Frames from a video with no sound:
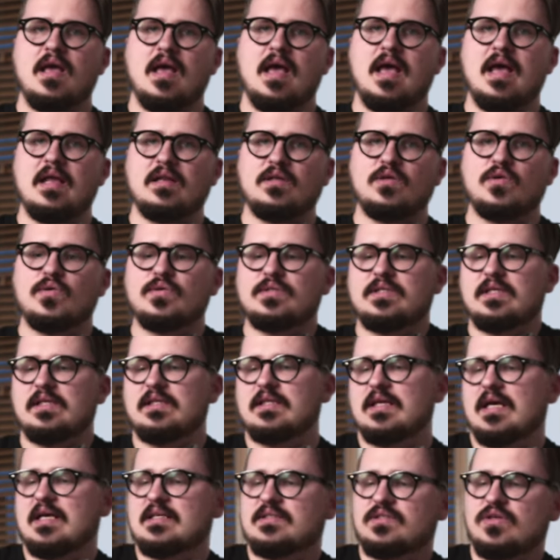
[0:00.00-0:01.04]
and use
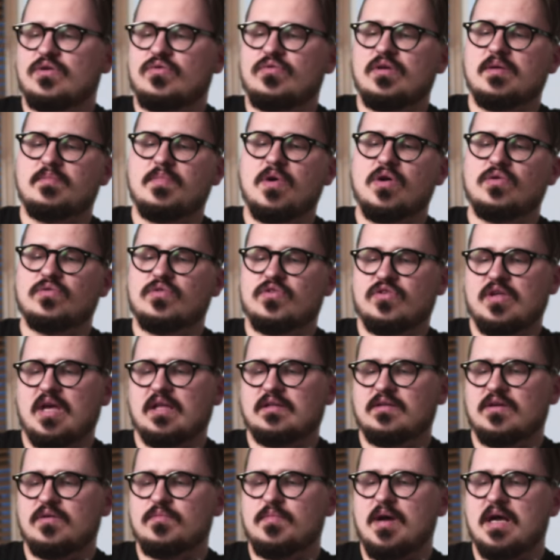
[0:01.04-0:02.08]
it as your remote
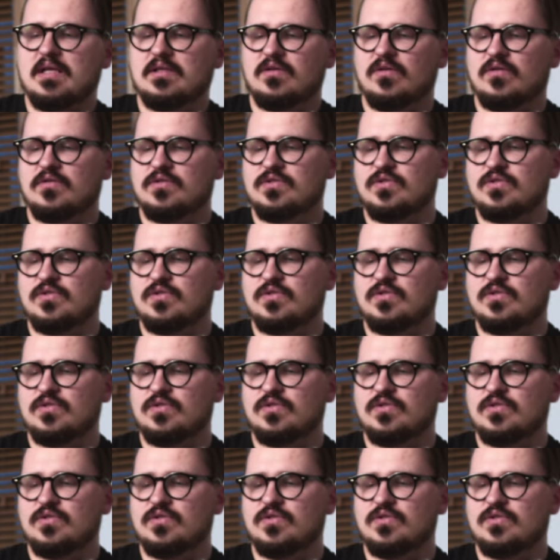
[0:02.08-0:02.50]
shutter button.